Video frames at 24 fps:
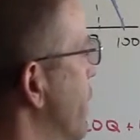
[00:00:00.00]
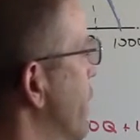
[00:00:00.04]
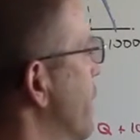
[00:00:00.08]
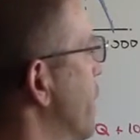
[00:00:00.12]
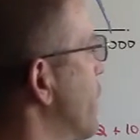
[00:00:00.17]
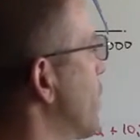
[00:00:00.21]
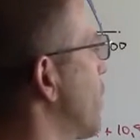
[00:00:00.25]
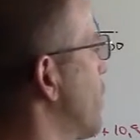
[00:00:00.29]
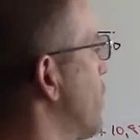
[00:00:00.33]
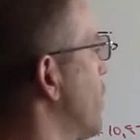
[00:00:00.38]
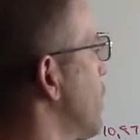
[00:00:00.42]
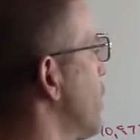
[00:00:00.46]

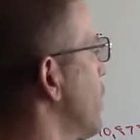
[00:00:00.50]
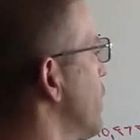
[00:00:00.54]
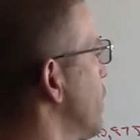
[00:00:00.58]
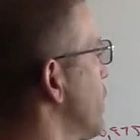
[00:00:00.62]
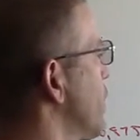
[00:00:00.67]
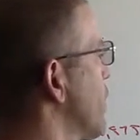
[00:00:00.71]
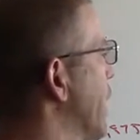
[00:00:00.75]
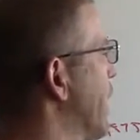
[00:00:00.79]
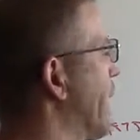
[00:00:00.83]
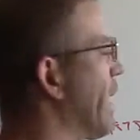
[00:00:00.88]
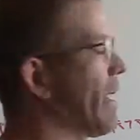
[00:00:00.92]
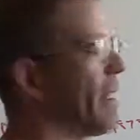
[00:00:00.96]
occur
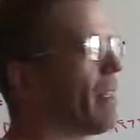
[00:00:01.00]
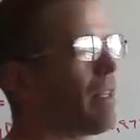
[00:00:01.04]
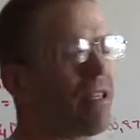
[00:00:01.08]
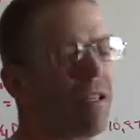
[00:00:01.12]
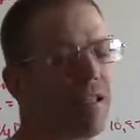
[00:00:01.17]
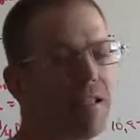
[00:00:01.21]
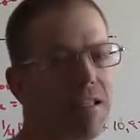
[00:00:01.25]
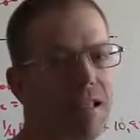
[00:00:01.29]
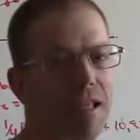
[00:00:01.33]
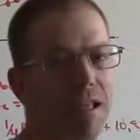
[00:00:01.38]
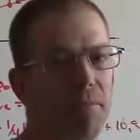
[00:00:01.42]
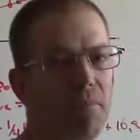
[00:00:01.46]
at the
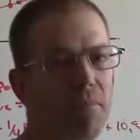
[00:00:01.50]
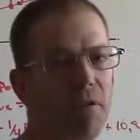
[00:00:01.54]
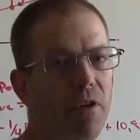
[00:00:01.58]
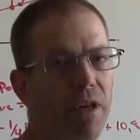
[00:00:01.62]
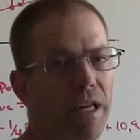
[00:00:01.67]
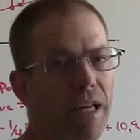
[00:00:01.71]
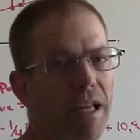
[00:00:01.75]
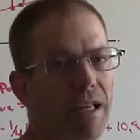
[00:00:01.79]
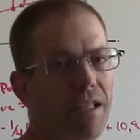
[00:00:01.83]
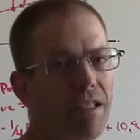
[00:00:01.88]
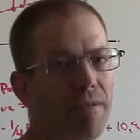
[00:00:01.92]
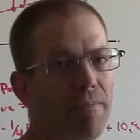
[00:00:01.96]
same point
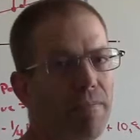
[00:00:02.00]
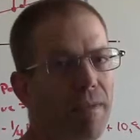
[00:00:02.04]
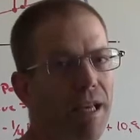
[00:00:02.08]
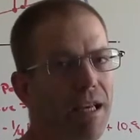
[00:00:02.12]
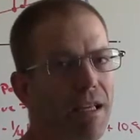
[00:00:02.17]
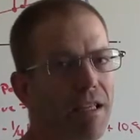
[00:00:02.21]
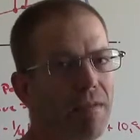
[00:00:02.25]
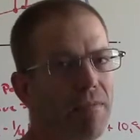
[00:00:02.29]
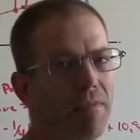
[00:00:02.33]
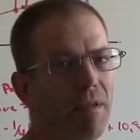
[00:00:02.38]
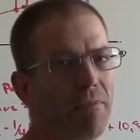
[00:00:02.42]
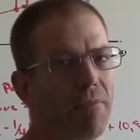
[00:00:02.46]
as the
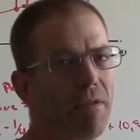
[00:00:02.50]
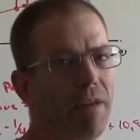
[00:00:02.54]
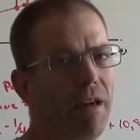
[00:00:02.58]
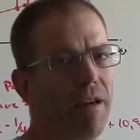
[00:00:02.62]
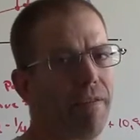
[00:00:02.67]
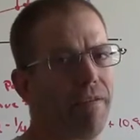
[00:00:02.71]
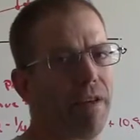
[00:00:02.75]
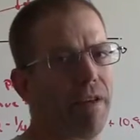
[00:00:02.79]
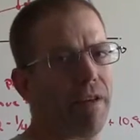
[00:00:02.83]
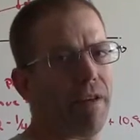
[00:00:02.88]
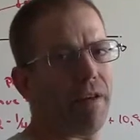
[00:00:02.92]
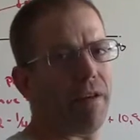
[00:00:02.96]
maximum
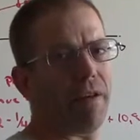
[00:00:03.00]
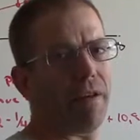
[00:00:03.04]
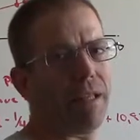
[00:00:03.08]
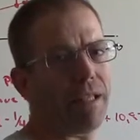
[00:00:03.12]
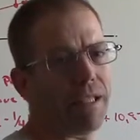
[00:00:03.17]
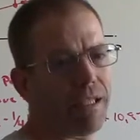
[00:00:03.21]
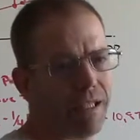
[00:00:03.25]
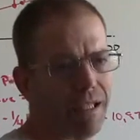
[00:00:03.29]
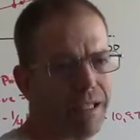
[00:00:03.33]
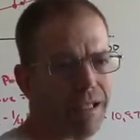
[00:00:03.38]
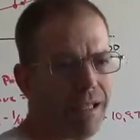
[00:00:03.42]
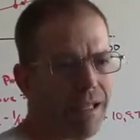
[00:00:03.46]
revenue.
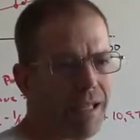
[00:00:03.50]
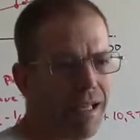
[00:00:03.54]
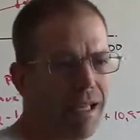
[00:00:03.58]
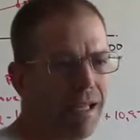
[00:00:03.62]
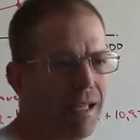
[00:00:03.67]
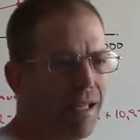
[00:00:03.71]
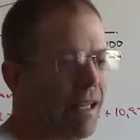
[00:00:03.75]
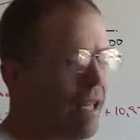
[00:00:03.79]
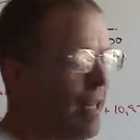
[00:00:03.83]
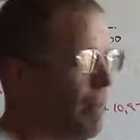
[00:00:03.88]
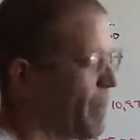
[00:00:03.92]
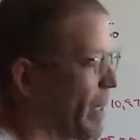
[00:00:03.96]
And you got to
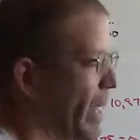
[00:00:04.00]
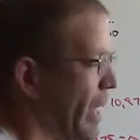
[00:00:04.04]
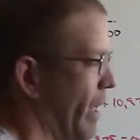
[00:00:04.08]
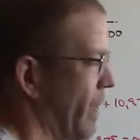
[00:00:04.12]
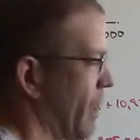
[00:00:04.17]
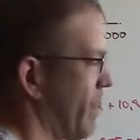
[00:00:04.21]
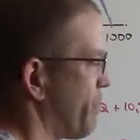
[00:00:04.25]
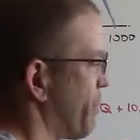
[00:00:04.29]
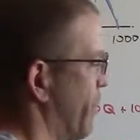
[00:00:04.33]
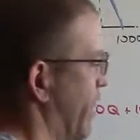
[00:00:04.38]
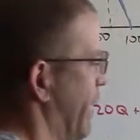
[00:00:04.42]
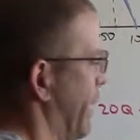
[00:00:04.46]
keep that in
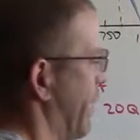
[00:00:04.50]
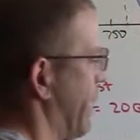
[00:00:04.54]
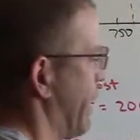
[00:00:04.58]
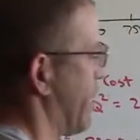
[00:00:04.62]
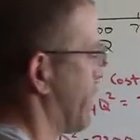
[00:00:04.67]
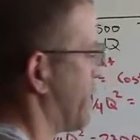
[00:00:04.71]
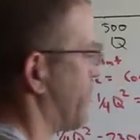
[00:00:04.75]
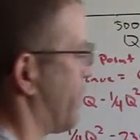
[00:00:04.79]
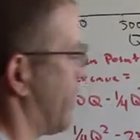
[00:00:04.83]
mind as